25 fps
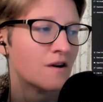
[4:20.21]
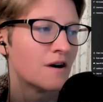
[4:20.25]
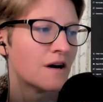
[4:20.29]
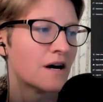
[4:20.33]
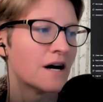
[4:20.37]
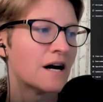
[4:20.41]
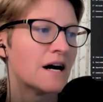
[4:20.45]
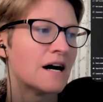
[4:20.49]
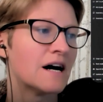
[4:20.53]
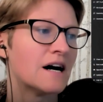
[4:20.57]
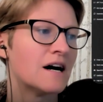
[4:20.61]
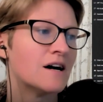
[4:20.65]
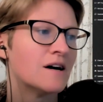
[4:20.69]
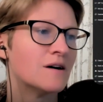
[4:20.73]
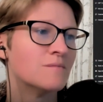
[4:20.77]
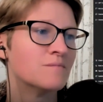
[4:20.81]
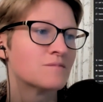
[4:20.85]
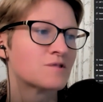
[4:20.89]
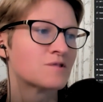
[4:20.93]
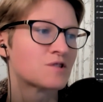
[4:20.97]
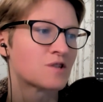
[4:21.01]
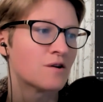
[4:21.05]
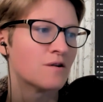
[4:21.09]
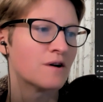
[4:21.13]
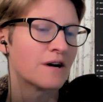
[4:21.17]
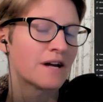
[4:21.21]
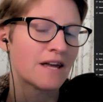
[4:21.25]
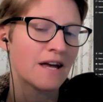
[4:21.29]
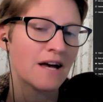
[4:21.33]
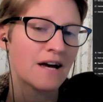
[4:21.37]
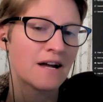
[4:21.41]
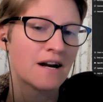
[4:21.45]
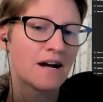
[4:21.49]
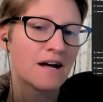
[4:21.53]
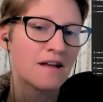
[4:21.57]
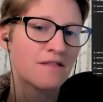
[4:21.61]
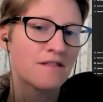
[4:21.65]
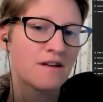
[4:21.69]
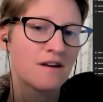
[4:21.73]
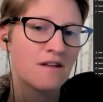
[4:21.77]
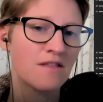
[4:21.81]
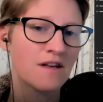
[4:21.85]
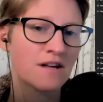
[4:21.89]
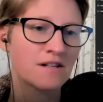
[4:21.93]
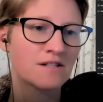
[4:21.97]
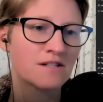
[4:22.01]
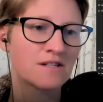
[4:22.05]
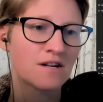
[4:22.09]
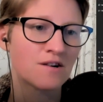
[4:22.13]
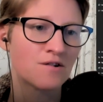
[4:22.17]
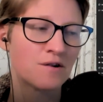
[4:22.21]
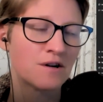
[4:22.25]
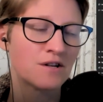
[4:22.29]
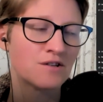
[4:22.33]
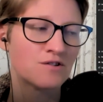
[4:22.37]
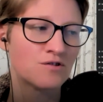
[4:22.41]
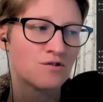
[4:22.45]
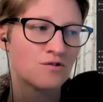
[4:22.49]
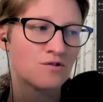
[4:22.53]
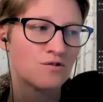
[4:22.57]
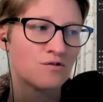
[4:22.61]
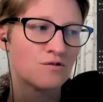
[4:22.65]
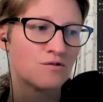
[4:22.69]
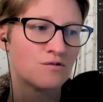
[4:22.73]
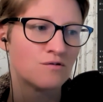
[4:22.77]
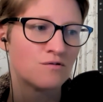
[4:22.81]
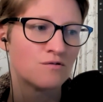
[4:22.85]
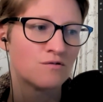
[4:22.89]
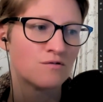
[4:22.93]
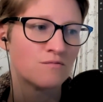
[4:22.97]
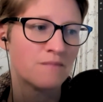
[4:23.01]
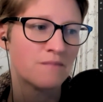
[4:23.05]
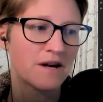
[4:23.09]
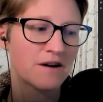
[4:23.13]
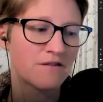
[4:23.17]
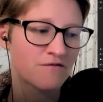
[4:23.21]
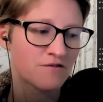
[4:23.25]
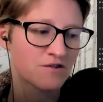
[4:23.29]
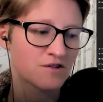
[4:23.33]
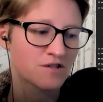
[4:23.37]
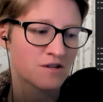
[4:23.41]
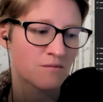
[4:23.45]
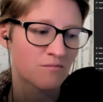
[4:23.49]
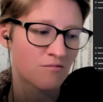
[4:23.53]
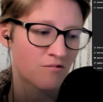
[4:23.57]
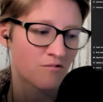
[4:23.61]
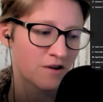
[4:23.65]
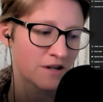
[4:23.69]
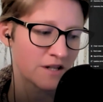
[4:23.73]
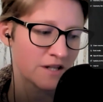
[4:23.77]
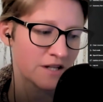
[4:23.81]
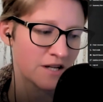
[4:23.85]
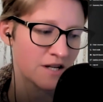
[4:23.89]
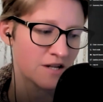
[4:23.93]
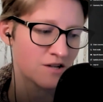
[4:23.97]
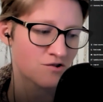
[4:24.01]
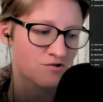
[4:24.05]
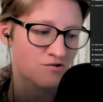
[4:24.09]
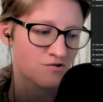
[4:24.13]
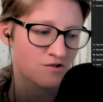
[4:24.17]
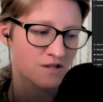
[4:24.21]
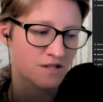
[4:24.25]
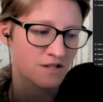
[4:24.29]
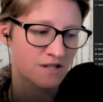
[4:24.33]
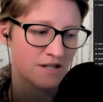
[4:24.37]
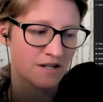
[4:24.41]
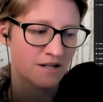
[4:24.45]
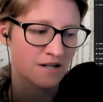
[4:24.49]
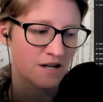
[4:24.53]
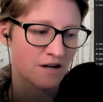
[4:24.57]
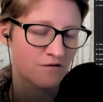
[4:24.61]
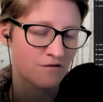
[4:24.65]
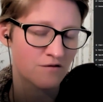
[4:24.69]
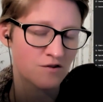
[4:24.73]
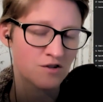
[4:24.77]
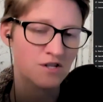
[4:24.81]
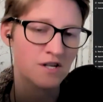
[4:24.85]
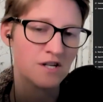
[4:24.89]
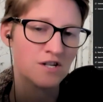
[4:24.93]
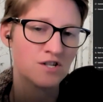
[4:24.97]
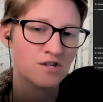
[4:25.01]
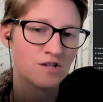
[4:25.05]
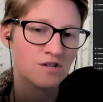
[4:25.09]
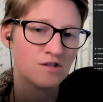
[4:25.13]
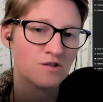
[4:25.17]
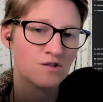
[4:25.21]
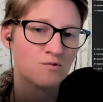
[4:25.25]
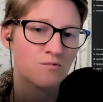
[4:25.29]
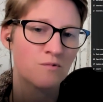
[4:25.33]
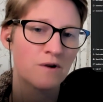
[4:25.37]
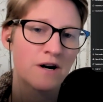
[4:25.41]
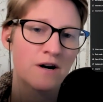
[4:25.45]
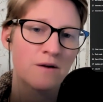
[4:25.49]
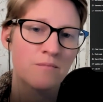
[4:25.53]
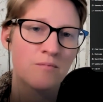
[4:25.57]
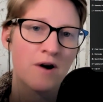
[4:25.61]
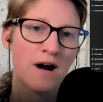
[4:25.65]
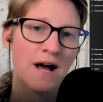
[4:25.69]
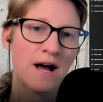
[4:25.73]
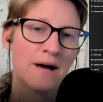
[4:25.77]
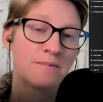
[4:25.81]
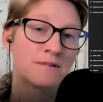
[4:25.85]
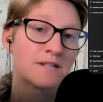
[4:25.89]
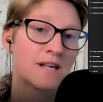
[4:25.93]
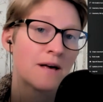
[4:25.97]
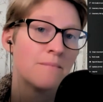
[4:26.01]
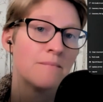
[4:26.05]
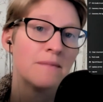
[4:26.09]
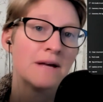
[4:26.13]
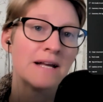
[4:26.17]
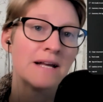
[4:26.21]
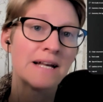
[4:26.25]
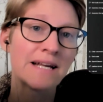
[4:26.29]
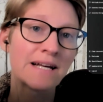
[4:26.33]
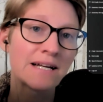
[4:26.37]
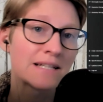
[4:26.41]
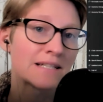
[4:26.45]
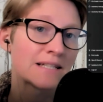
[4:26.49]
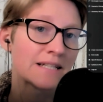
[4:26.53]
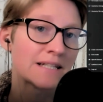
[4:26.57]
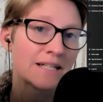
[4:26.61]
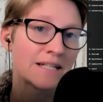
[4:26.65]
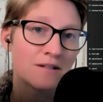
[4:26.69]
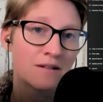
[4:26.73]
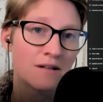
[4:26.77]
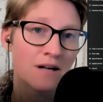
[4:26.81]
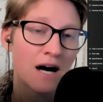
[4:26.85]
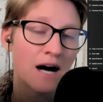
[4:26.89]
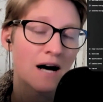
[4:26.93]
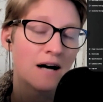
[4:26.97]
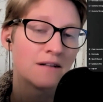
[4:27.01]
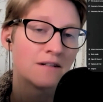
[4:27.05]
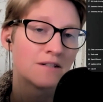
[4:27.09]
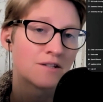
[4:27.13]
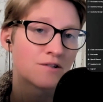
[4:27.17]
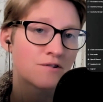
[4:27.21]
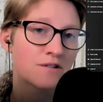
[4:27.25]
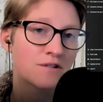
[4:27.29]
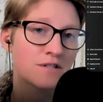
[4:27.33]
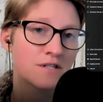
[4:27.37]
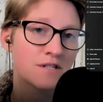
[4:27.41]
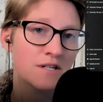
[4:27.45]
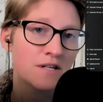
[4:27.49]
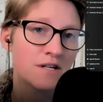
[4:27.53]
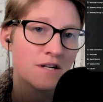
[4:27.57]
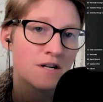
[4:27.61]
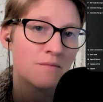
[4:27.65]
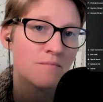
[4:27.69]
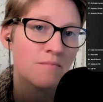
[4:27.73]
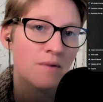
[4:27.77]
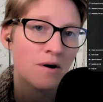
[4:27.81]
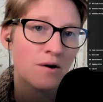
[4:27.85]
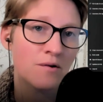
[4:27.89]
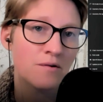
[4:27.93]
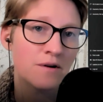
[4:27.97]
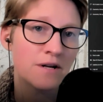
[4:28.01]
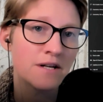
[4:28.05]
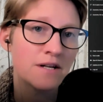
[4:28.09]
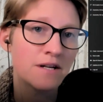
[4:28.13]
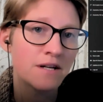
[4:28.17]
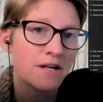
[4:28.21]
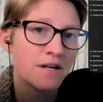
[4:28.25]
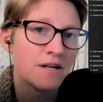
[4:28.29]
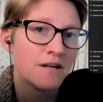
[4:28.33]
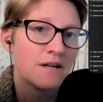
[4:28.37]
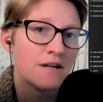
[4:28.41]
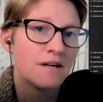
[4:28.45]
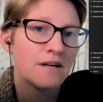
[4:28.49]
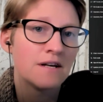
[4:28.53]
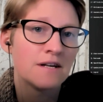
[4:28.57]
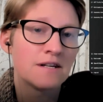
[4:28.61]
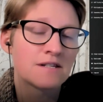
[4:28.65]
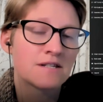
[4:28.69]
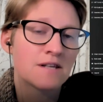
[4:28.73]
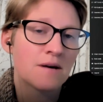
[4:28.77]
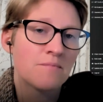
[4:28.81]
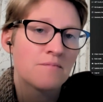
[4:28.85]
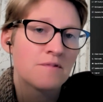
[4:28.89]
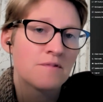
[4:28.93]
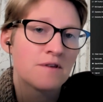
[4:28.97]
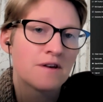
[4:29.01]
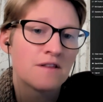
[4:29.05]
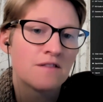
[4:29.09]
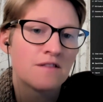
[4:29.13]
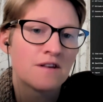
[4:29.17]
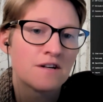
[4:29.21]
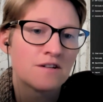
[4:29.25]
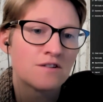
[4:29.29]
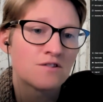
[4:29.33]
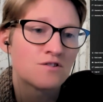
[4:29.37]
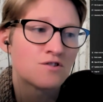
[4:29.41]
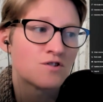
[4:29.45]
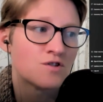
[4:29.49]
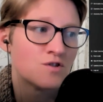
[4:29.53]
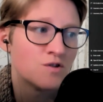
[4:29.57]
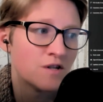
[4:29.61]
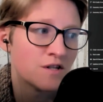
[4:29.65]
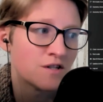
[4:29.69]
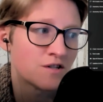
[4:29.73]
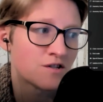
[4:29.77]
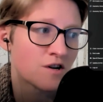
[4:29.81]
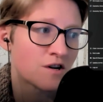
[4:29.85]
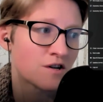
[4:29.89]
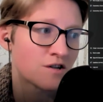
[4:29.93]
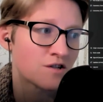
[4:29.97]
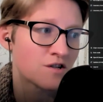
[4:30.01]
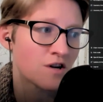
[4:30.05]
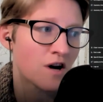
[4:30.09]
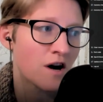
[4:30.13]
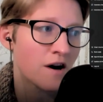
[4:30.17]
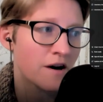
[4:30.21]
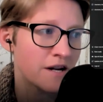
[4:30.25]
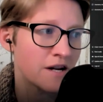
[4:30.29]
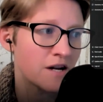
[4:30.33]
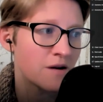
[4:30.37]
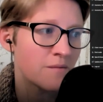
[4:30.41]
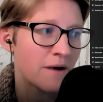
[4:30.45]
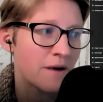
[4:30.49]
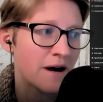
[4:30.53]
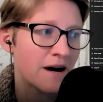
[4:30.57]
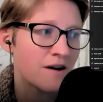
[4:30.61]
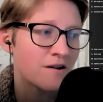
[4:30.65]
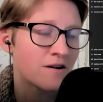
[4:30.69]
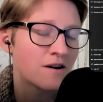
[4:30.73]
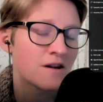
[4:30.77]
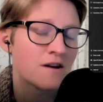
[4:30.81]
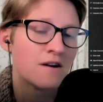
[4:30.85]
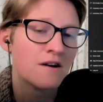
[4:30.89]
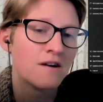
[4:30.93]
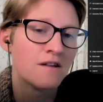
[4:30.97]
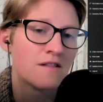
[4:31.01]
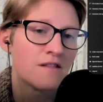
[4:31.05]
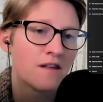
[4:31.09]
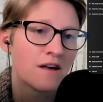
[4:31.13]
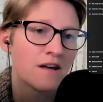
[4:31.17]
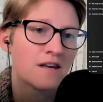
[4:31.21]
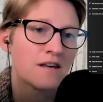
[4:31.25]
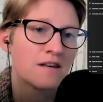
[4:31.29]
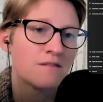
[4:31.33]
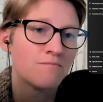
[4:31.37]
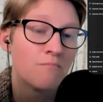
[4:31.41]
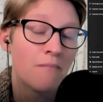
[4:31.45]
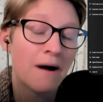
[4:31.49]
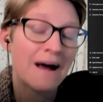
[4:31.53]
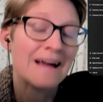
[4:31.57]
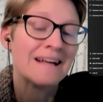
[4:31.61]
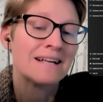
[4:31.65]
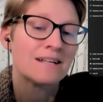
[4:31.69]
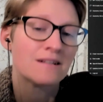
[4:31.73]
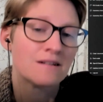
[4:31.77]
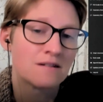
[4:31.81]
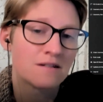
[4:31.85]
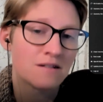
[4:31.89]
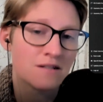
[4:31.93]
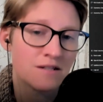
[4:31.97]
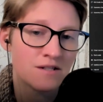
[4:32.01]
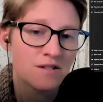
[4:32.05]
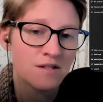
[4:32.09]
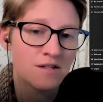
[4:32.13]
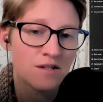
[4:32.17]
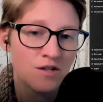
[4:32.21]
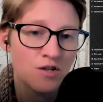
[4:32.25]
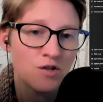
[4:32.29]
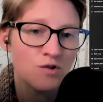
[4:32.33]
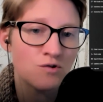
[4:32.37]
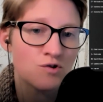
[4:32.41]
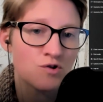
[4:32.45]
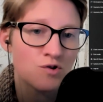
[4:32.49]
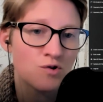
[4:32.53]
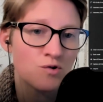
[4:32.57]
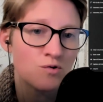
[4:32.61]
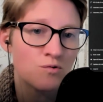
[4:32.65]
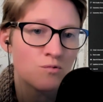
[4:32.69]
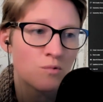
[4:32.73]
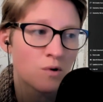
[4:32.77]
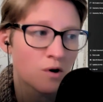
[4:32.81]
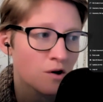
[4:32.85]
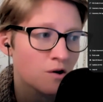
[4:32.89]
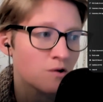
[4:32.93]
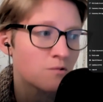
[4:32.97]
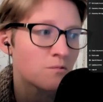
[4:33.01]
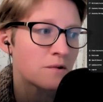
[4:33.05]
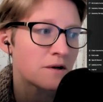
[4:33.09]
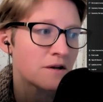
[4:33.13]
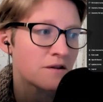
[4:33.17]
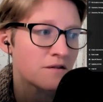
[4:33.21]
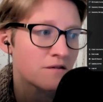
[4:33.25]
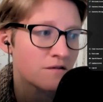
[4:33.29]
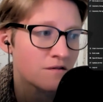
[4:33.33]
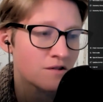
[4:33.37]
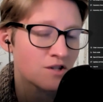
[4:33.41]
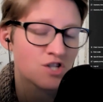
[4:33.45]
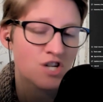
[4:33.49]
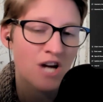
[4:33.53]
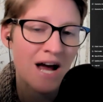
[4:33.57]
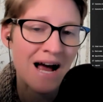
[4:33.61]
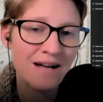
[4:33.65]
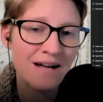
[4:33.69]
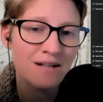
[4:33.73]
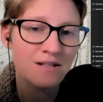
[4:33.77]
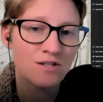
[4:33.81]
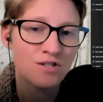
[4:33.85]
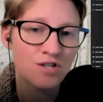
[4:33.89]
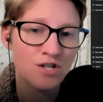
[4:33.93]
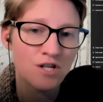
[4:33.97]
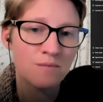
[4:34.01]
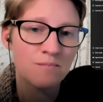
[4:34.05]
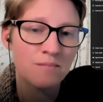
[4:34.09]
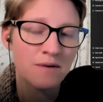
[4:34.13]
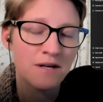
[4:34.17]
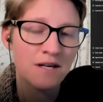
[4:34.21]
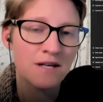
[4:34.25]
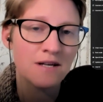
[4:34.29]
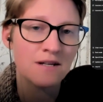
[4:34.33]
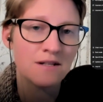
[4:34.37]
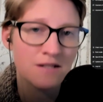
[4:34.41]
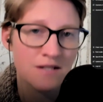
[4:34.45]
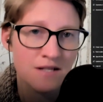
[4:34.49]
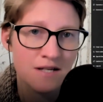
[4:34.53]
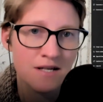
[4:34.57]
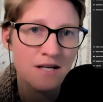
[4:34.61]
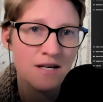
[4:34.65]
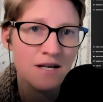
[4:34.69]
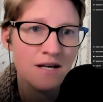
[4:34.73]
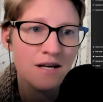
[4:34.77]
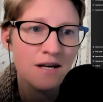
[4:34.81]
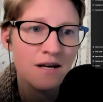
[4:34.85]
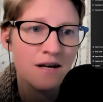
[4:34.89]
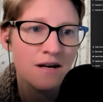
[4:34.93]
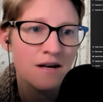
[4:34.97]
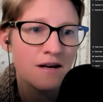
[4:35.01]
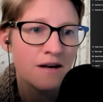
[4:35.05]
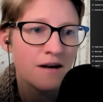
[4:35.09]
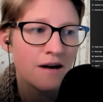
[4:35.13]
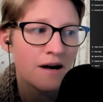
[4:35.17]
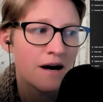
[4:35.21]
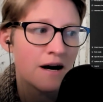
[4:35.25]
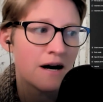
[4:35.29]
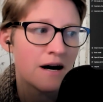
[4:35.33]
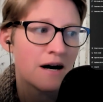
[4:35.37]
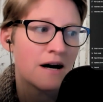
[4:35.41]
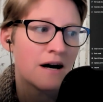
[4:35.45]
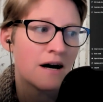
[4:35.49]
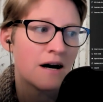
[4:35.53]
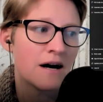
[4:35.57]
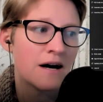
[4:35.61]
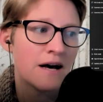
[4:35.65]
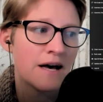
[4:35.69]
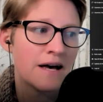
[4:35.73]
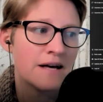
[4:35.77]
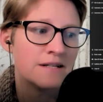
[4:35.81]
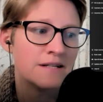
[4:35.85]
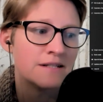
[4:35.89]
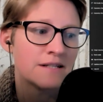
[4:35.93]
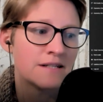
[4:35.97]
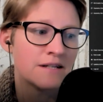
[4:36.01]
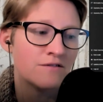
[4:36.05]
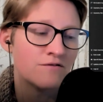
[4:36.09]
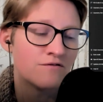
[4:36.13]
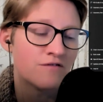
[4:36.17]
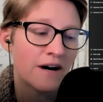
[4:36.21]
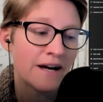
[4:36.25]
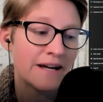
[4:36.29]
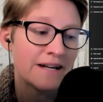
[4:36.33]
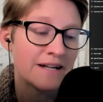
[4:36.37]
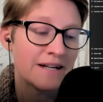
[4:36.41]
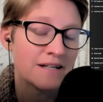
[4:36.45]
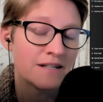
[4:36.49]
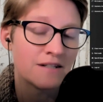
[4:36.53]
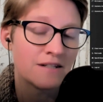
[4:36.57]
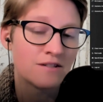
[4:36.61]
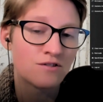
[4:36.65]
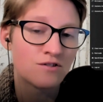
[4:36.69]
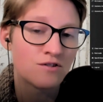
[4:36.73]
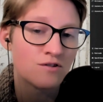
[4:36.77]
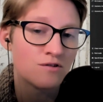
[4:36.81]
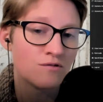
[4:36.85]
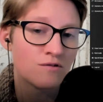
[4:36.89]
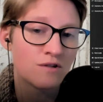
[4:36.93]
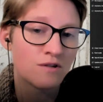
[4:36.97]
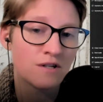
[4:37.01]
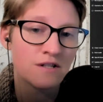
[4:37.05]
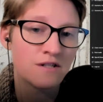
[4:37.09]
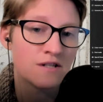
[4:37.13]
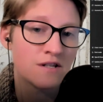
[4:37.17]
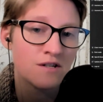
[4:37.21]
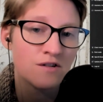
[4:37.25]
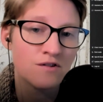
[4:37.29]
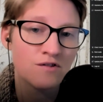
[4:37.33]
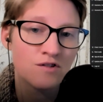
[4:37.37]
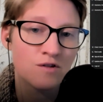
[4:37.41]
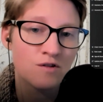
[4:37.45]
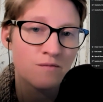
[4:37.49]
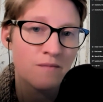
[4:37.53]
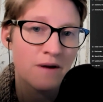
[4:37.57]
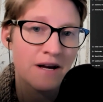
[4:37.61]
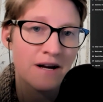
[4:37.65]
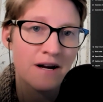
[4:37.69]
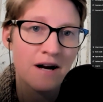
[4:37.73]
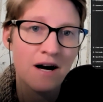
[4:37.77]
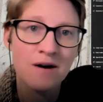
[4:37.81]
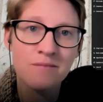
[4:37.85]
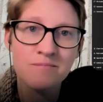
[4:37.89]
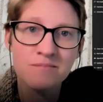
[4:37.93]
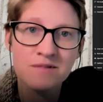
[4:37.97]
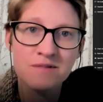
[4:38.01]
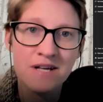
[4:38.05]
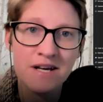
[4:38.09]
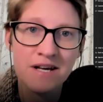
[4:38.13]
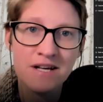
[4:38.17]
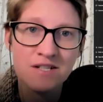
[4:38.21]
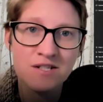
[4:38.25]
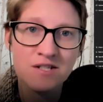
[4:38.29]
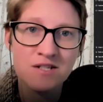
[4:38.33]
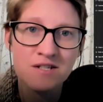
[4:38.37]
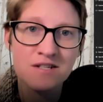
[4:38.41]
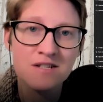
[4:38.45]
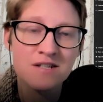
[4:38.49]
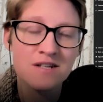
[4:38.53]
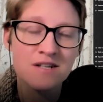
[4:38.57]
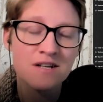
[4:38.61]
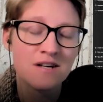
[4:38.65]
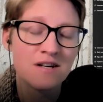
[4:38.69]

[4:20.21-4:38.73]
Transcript: Um, so again, I think that's going to make for some really interesting conversations where perhaps that media lead, uh, literacy component is something that students are talking about. They might continue to work with Chat GPT uh, and invite it to continue to make updates.